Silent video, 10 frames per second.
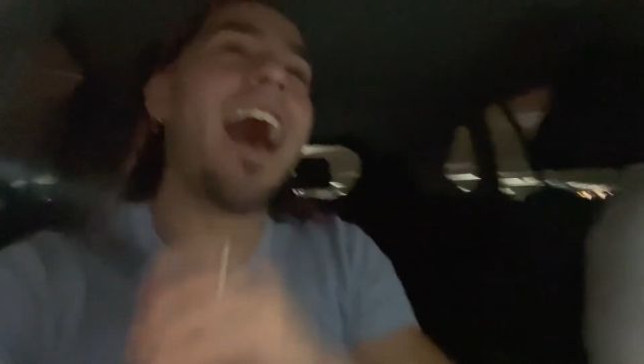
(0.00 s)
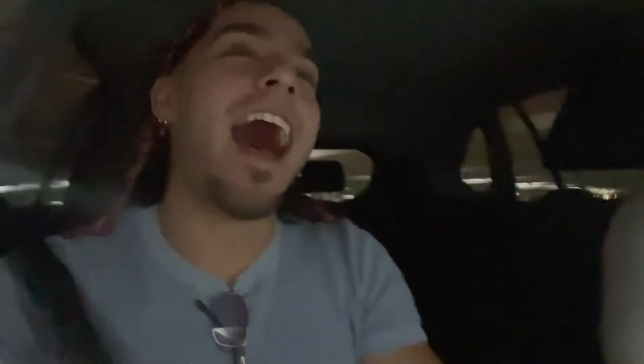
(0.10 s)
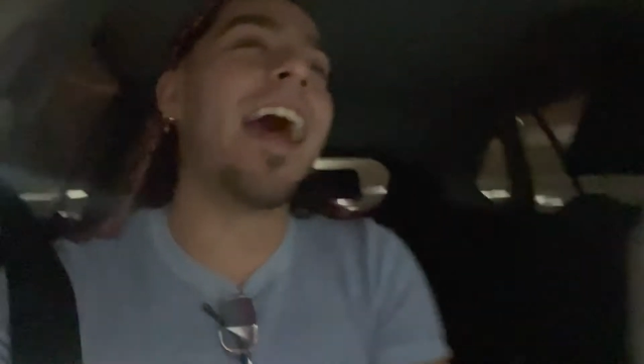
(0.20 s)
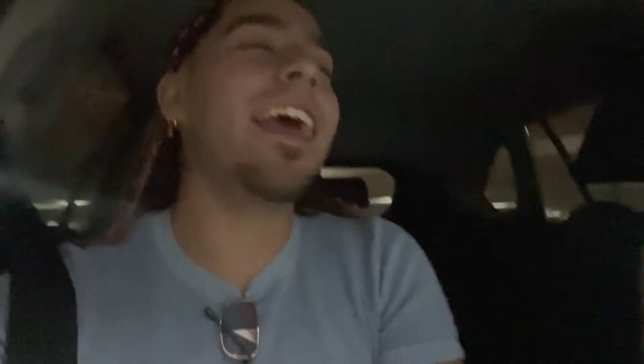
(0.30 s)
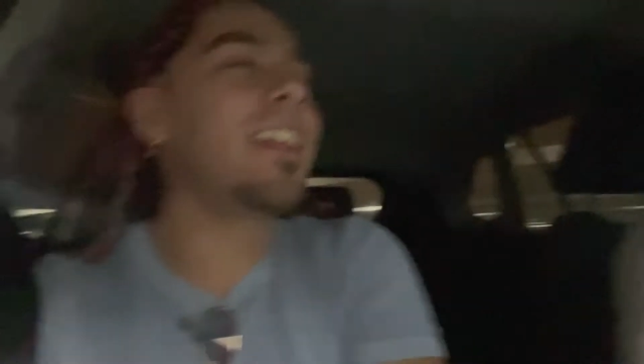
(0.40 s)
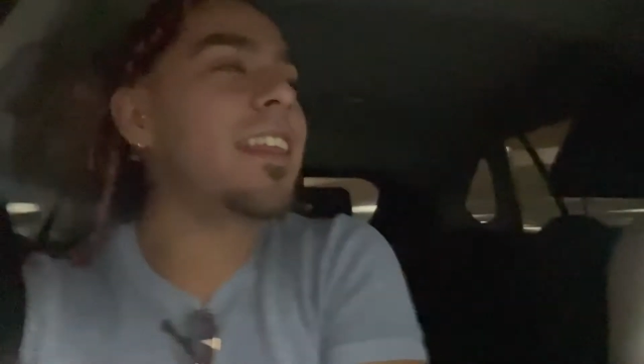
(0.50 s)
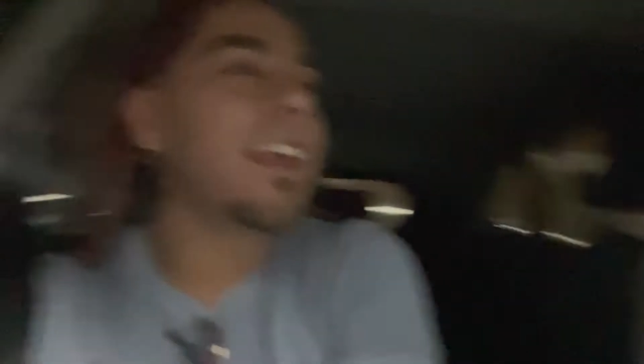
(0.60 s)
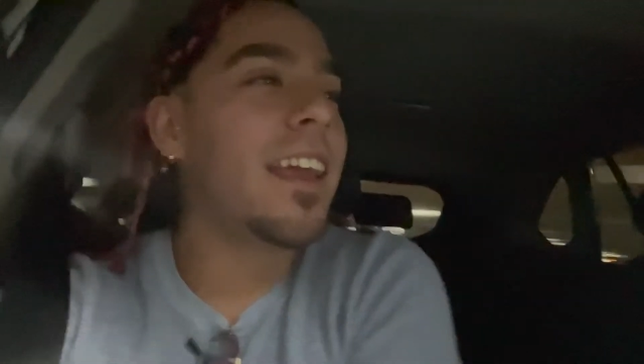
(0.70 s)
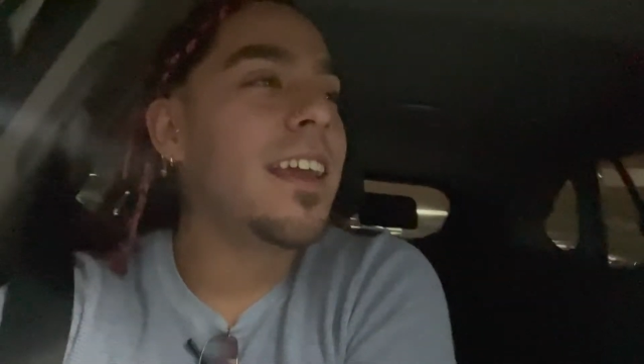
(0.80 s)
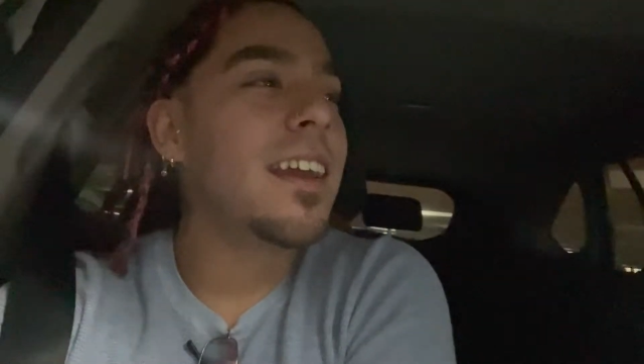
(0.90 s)
I
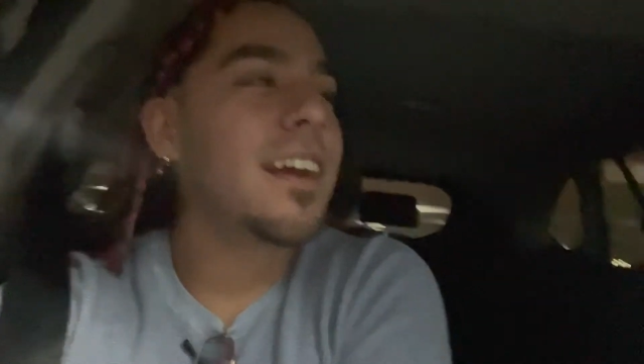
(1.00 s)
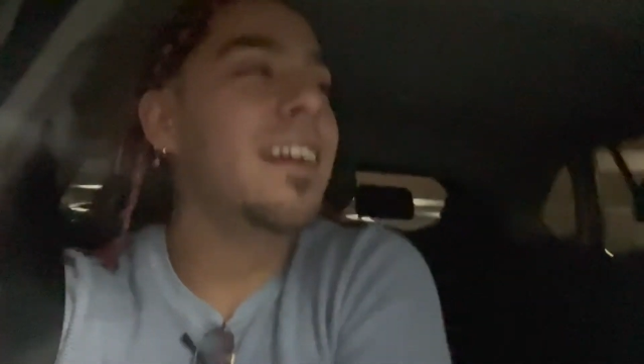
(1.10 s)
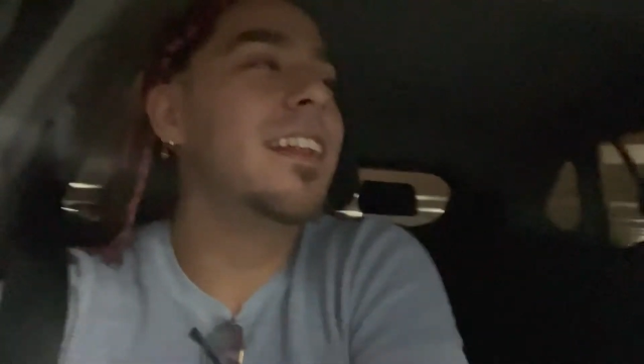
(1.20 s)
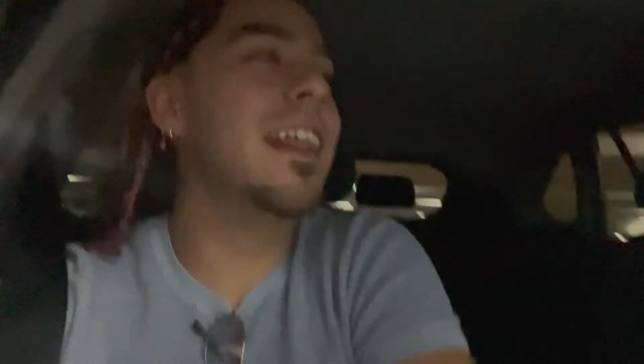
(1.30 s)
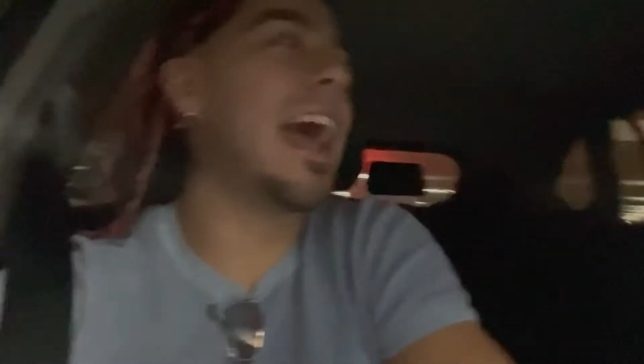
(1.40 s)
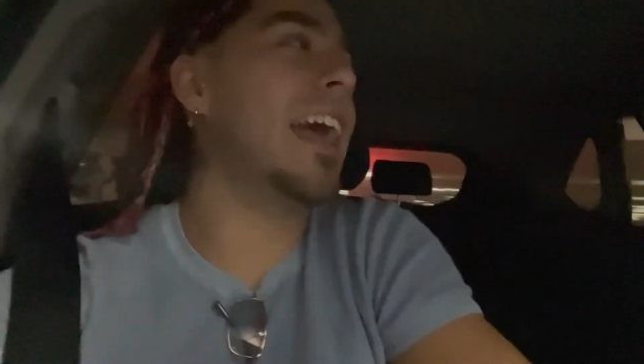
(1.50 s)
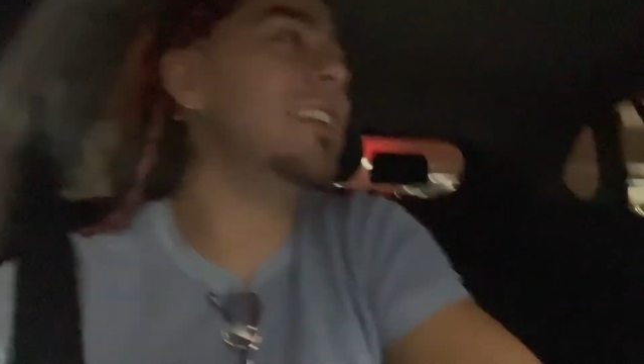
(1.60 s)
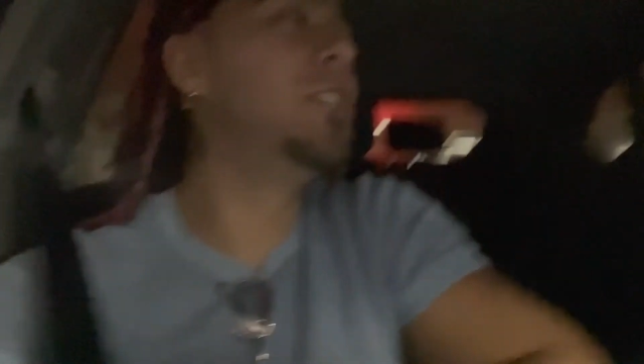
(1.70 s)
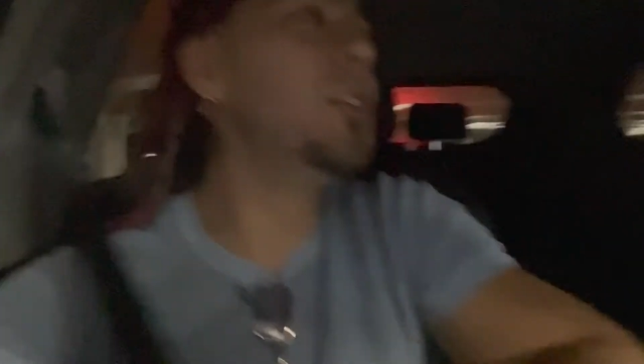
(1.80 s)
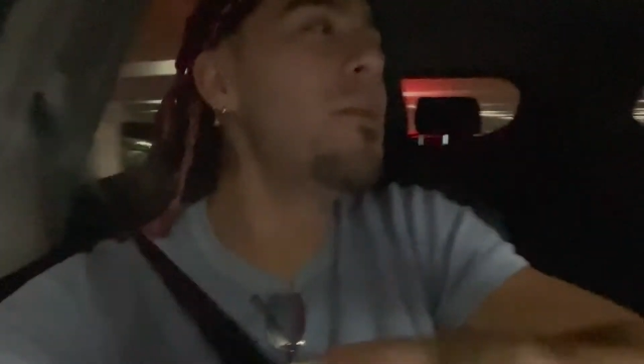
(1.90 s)
think that
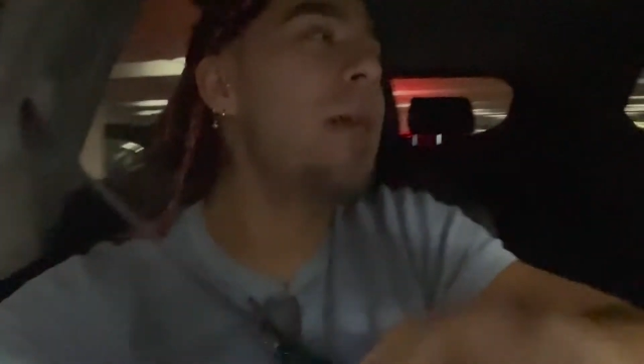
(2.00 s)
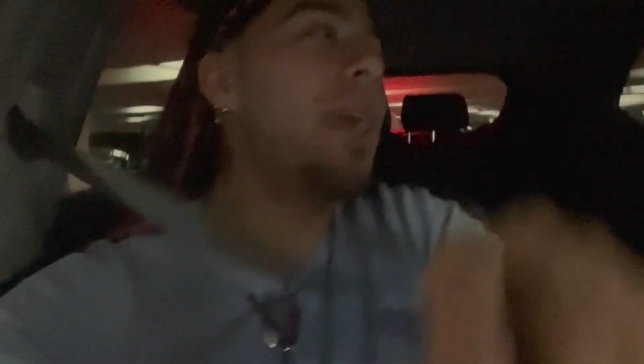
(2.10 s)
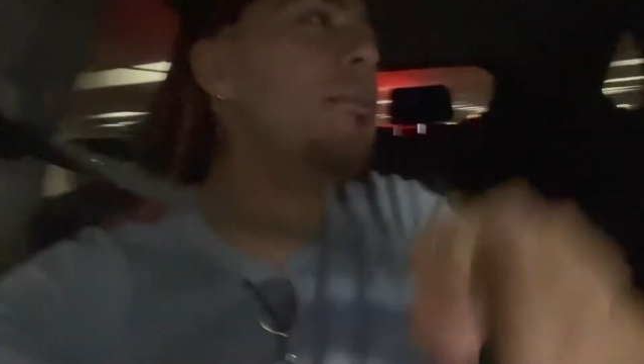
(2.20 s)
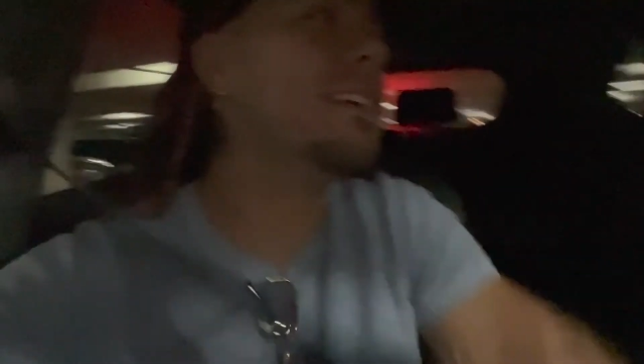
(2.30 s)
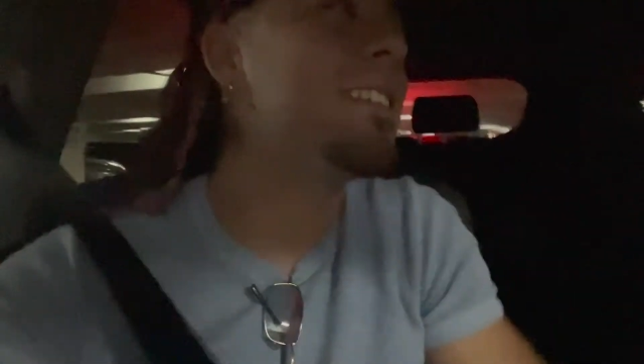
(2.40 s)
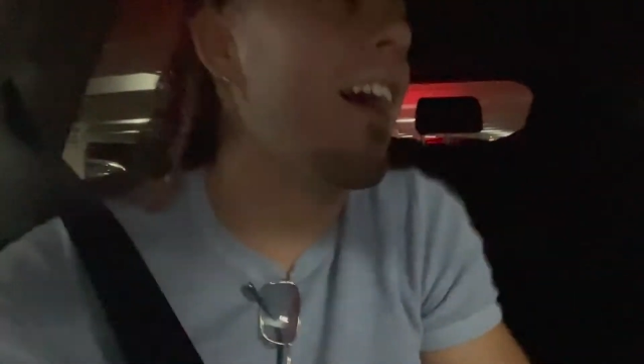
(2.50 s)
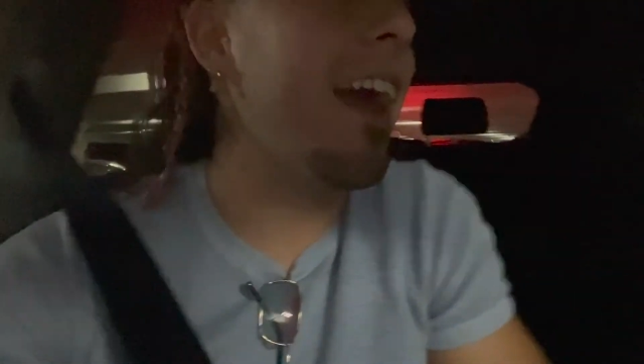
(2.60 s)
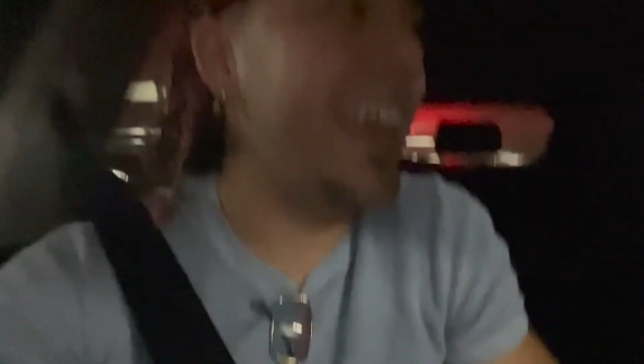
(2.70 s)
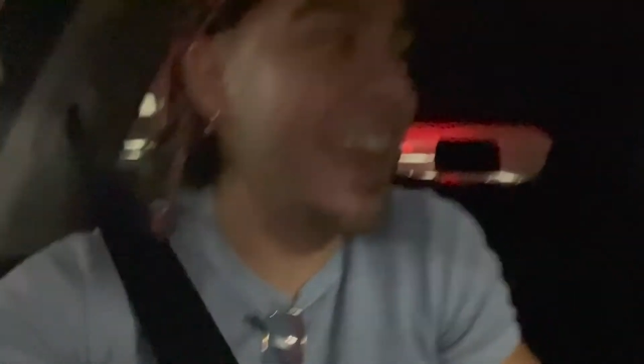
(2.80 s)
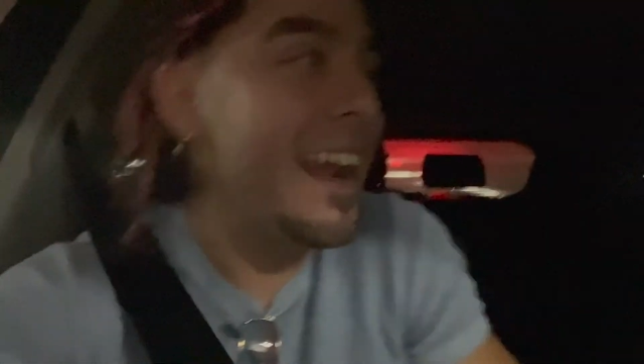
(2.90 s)
two babies
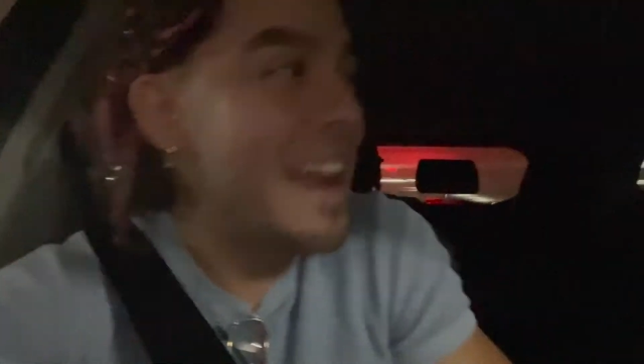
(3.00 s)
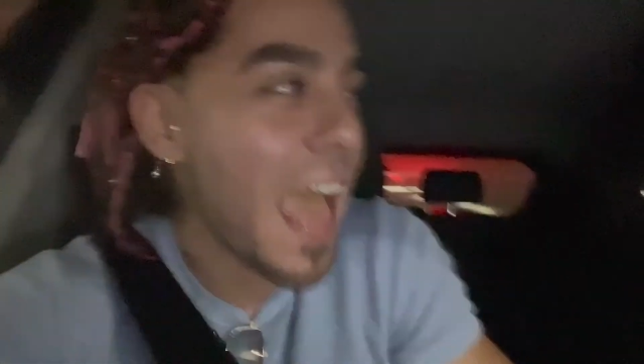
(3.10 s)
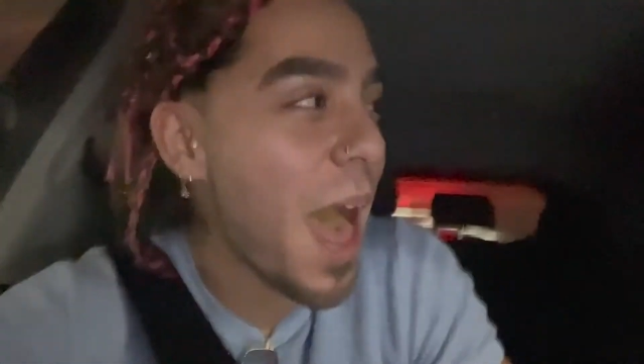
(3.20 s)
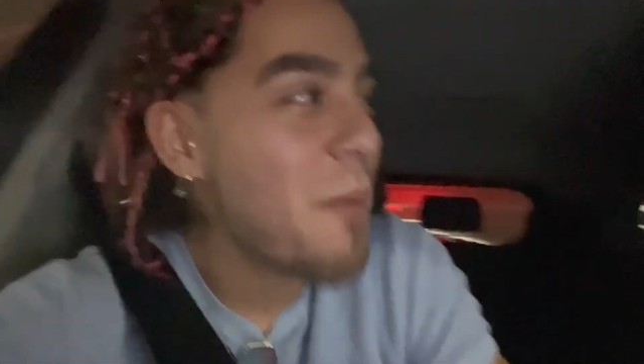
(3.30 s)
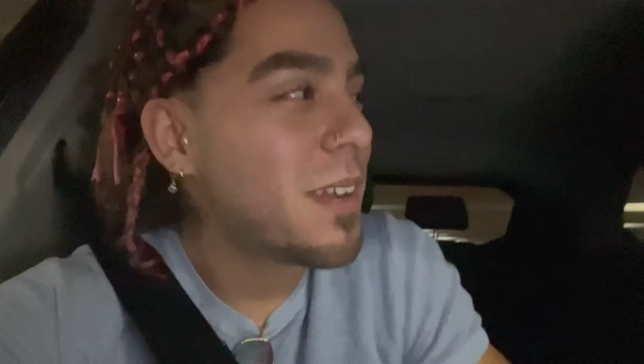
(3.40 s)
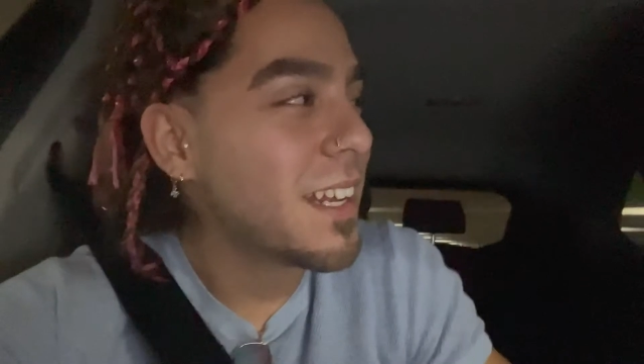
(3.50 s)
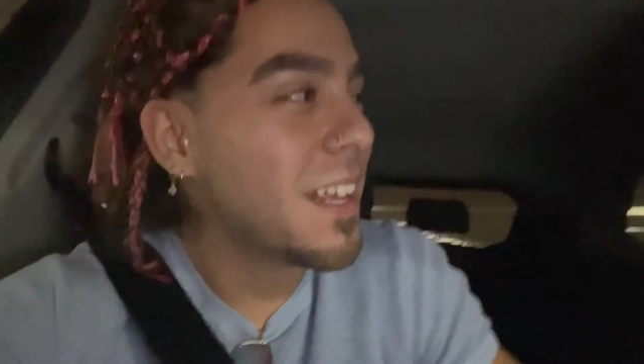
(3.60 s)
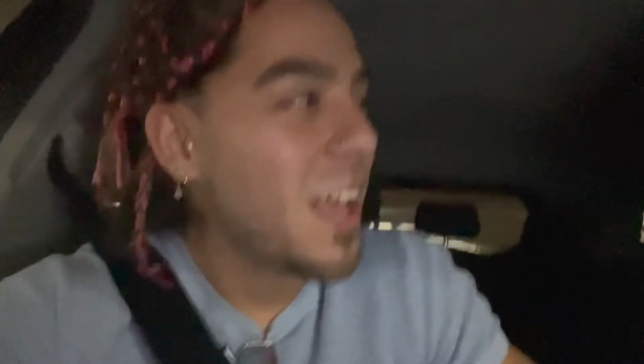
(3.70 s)
got kidnapped